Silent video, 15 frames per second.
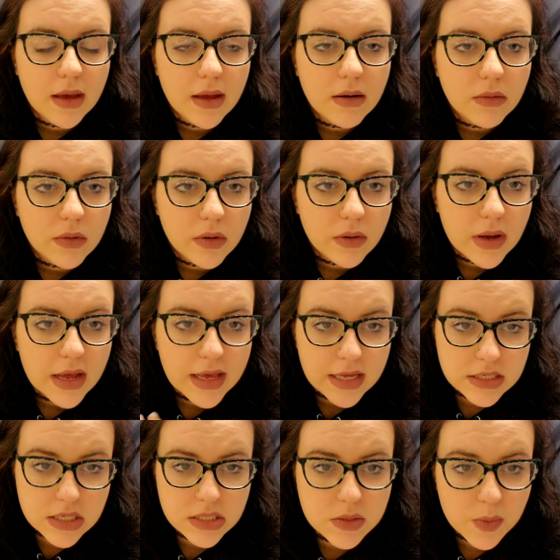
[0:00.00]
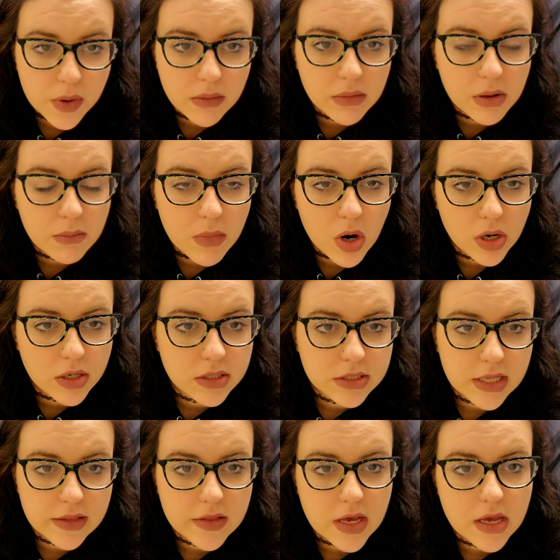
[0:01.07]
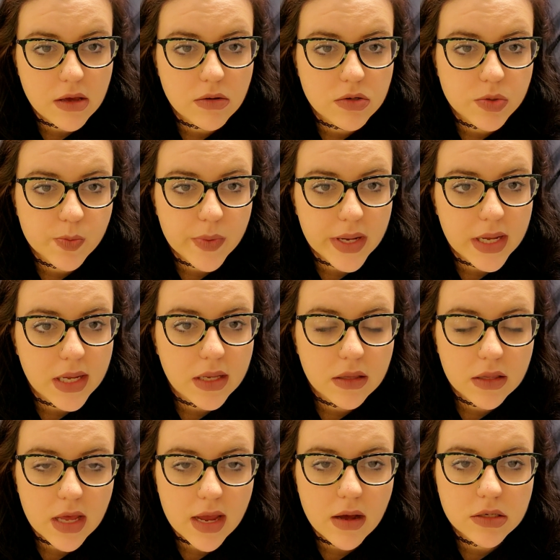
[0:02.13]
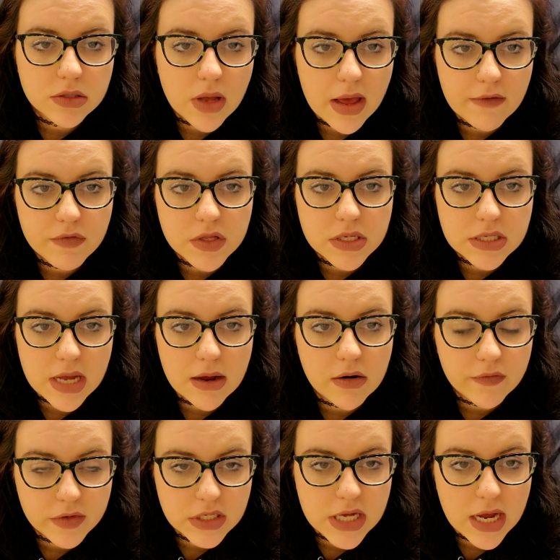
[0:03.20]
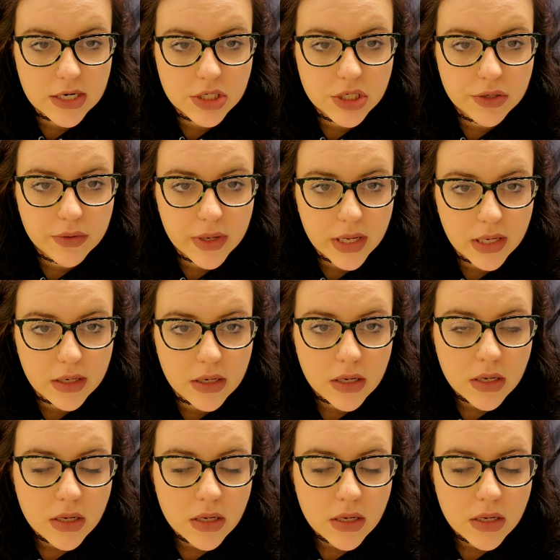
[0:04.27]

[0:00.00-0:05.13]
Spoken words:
I don't know, I guess it's permanent markers that they use, but they also have the sound of a tattoo gun